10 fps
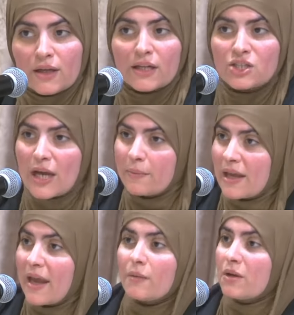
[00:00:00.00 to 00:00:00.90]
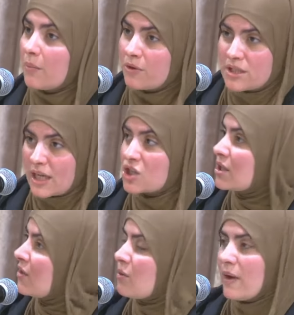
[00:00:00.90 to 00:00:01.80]
Hijab can be a
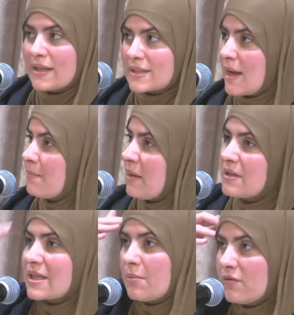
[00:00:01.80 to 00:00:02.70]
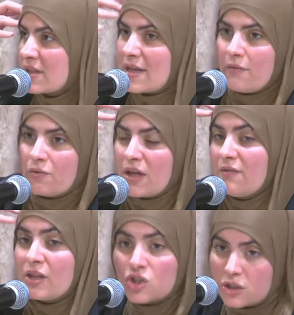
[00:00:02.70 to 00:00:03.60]
protection in the ways that maybe some of us have
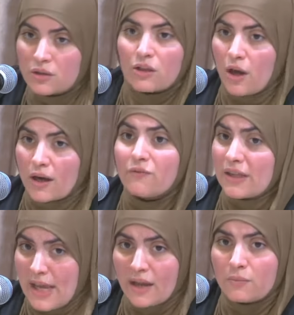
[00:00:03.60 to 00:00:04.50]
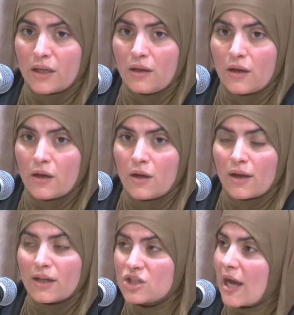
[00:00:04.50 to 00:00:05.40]
conventionally thought of. It can be.
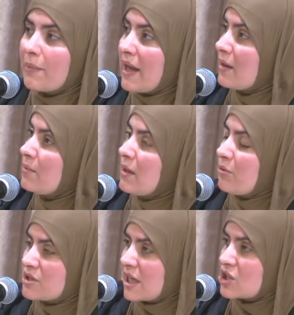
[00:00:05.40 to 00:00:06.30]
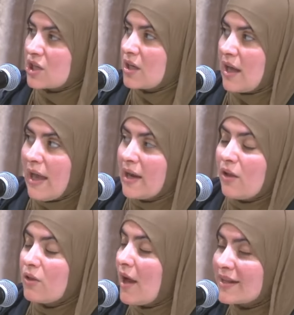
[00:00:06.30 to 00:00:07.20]
Hijab can be a protection in
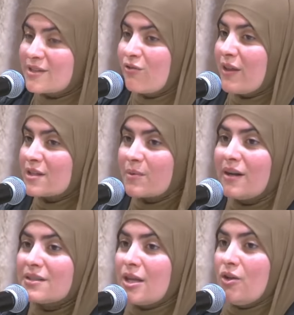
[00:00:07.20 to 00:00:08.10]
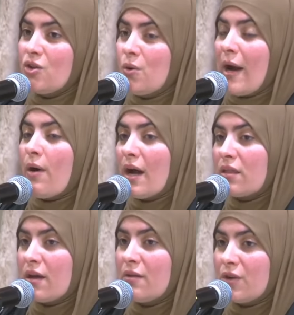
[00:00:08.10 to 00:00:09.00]
lots of things, but I'll tell you how I
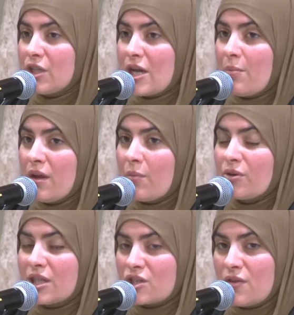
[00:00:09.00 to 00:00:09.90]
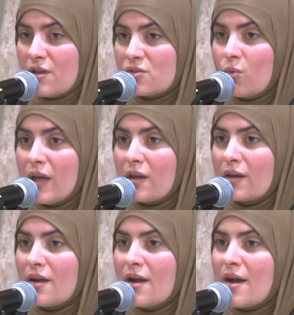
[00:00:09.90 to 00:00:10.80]
thought of hijab being a protection this week.
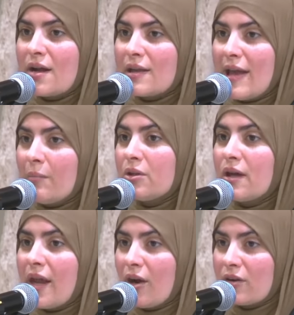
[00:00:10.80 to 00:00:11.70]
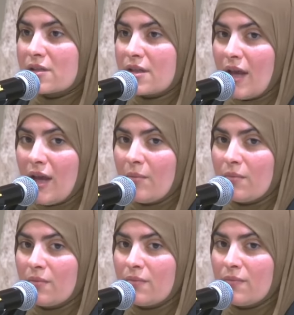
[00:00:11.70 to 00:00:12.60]
Kamala Harris
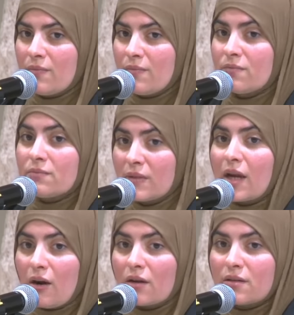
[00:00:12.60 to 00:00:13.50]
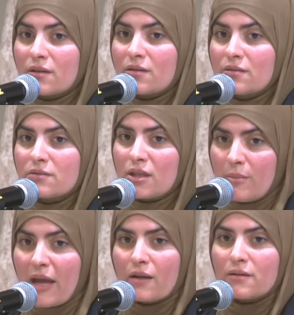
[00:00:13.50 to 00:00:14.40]
came here to the
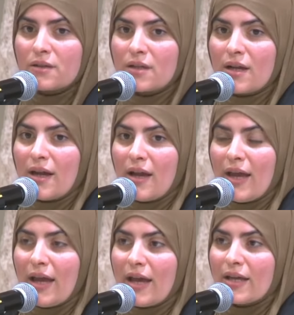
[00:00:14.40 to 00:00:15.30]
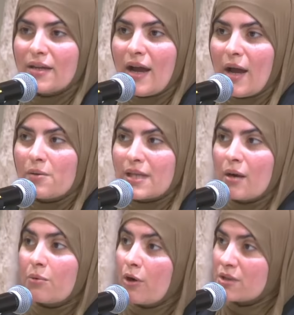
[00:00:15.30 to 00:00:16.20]
Bay, and I was at
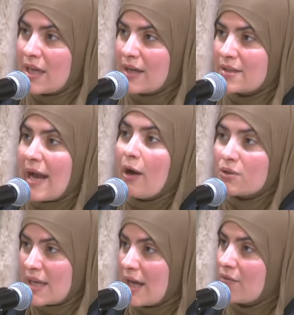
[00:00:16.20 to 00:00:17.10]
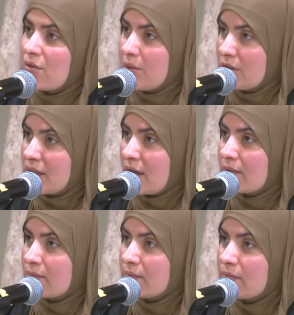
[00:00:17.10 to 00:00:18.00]
a protest outside of the building.
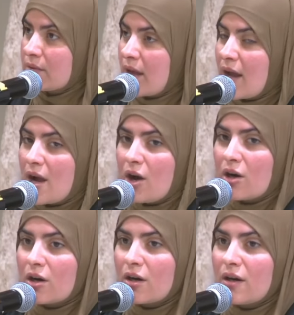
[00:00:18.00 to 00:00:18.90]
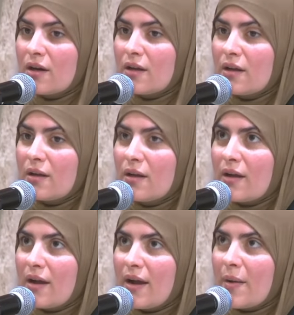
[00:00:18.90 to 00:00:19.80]
Her
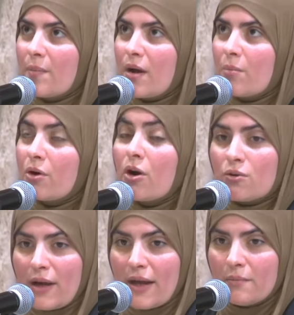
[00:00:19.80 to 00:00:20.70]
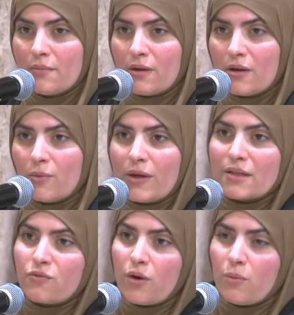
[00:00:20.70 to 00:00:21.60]
um, program
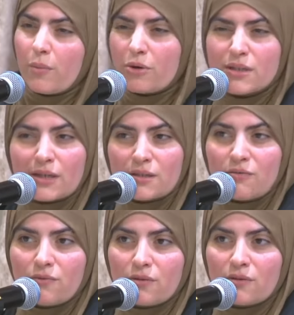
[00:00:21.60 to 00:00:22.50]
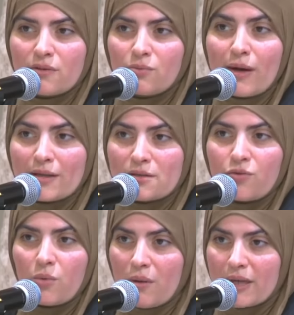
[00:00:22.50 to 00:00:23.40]
was for reproductive rights
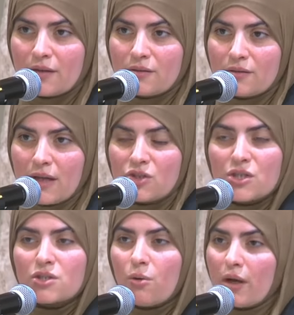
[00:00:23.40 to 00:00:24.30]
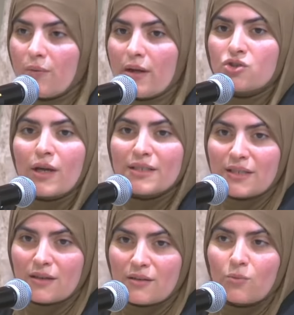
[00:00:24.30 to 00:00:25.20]
for women, and she's going around trying
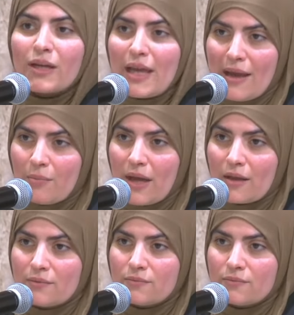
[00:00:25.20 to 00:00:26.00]
to re-campaign.